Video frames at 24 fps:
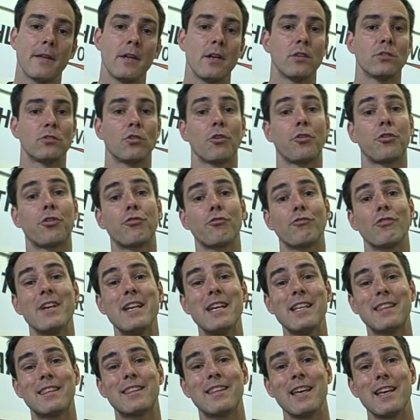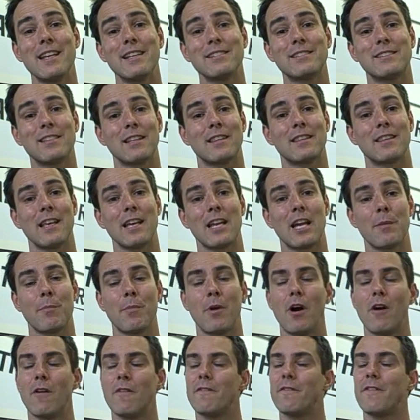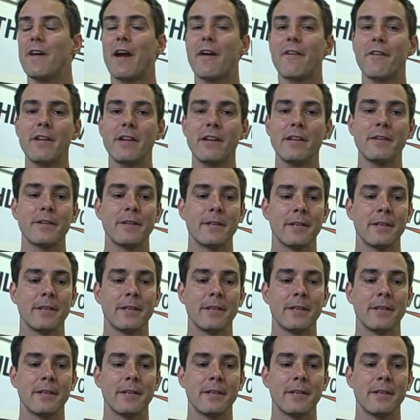So 3 things to think about very,